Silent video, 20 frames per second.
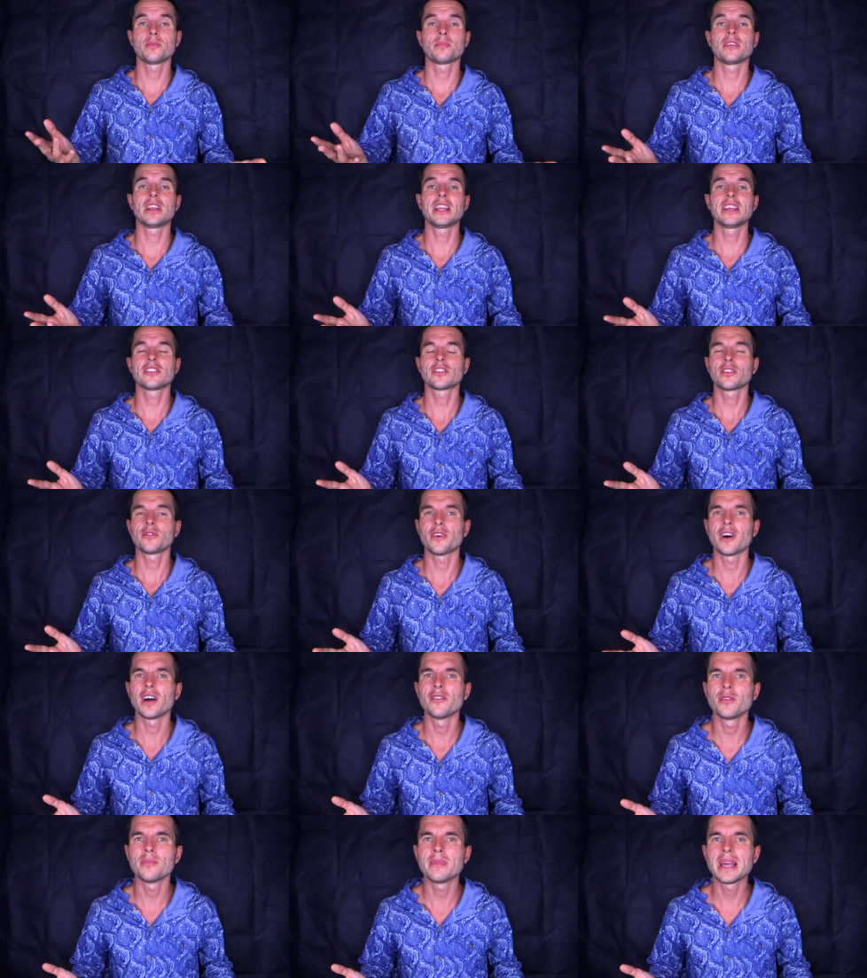a brilliant
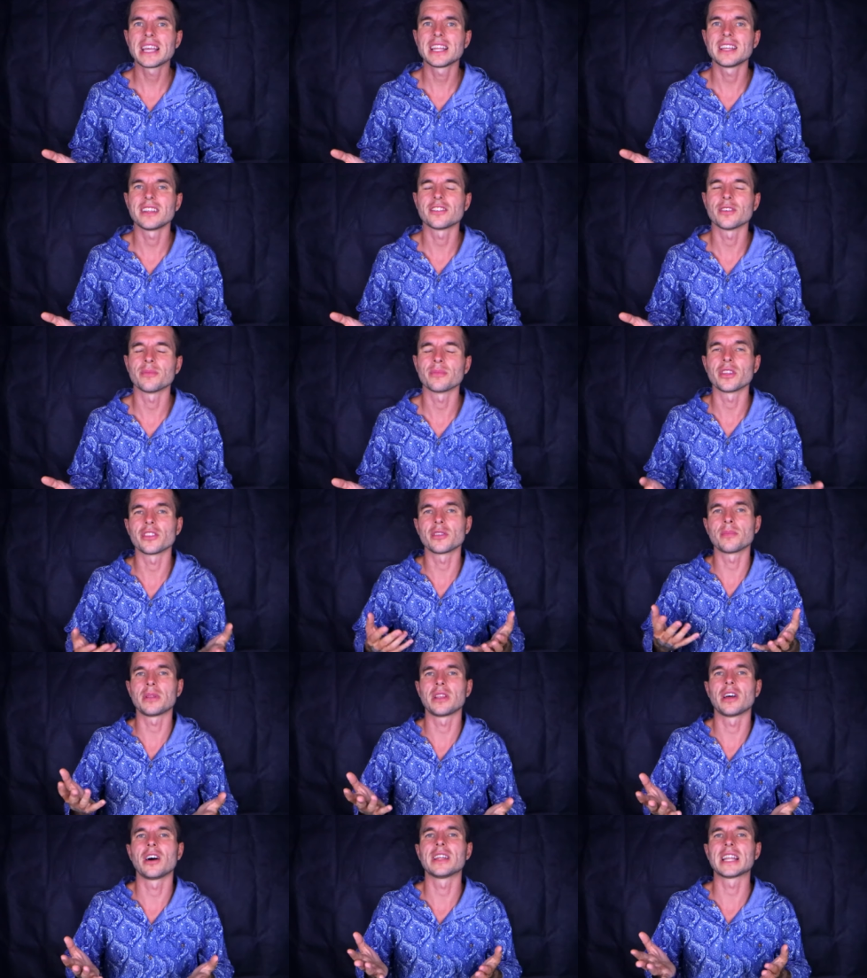survival mechanism that the
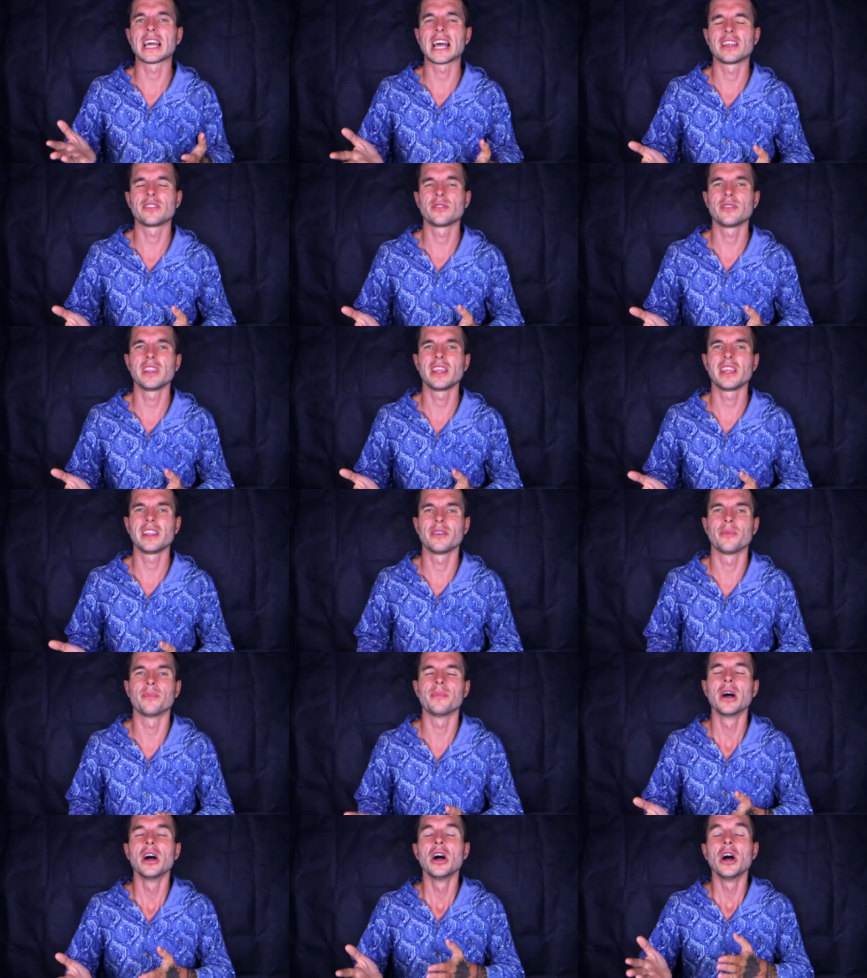plant has in
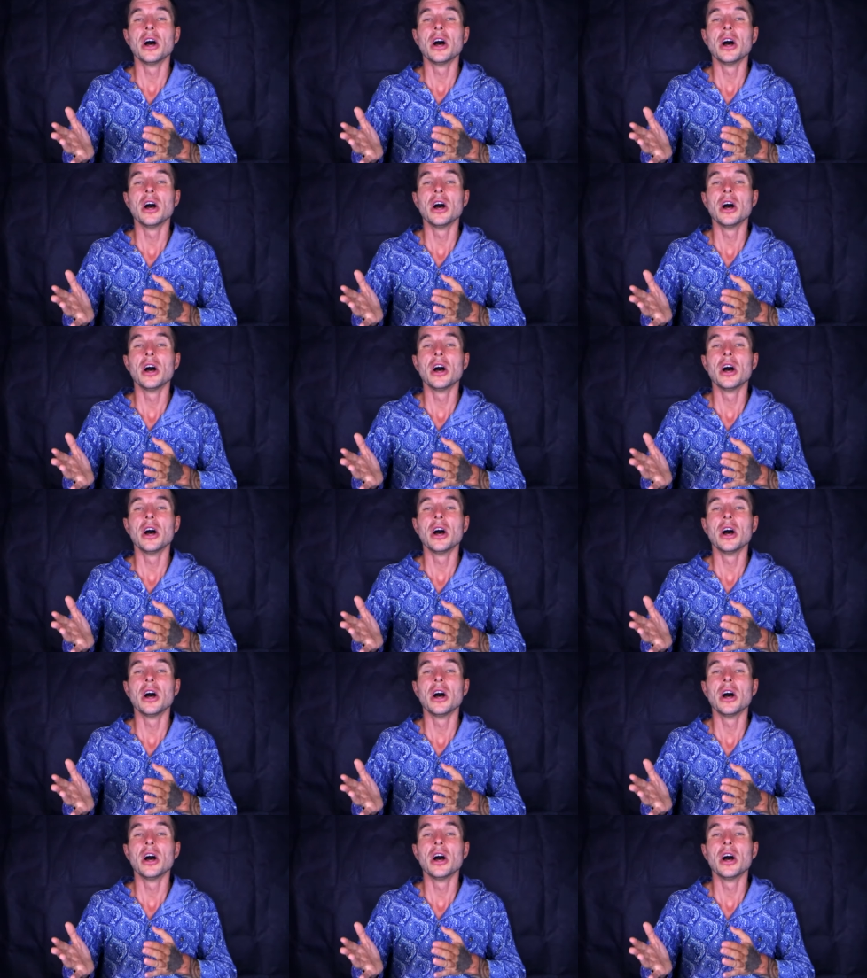them.